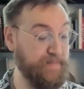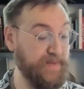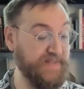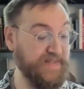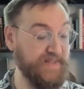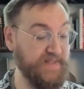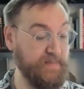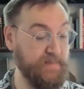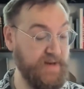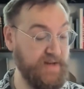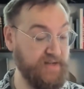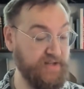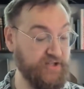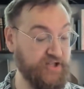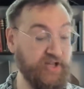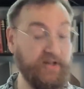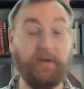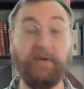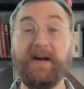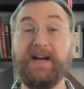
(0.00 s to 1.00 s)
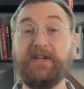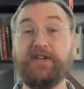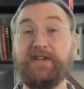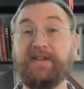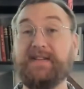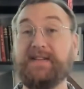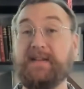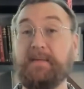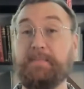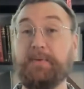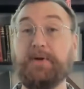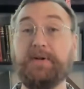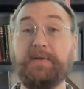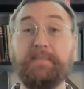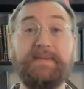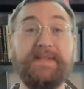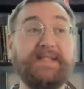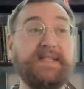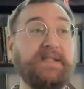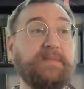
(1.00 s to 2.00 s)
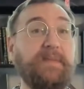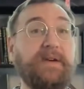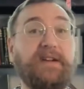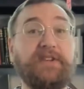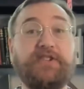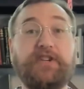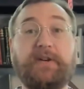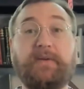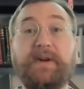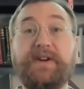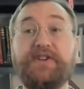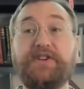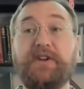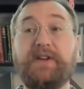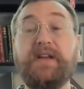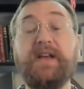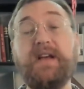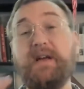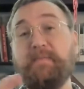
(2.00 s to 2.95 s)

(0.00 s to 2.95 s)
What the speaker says: Business Model Generation, the book Business Model Generation.